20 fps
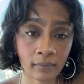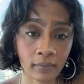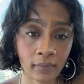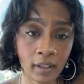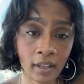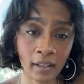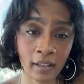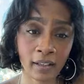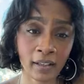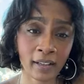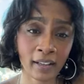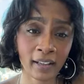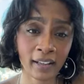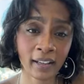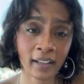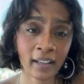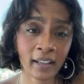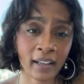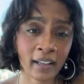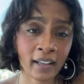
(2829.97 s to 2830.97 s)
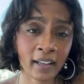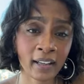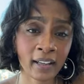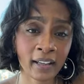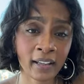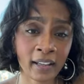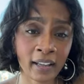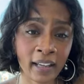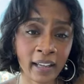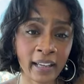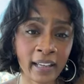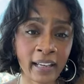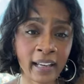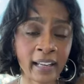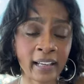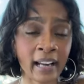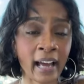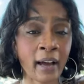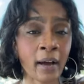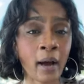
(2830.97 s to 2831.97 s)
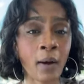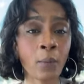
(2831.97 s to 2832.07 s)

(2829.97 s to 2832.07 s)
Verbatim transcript: and, and I,